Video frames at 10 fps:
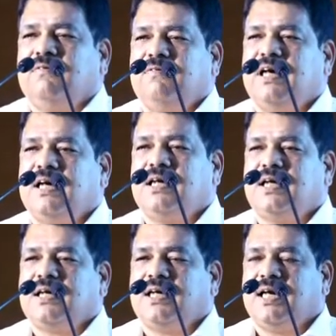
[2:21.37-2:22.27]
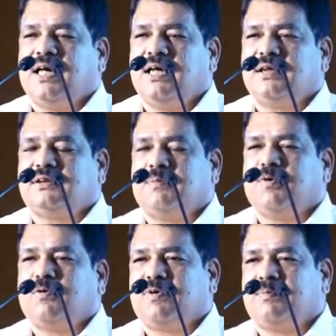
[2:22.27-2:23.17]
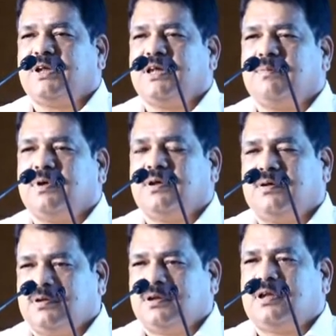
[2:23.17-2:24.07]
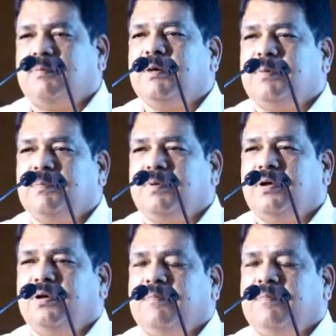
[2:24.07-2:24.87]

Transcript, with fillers: We had a great support from the Tamil, uh, Tamil people.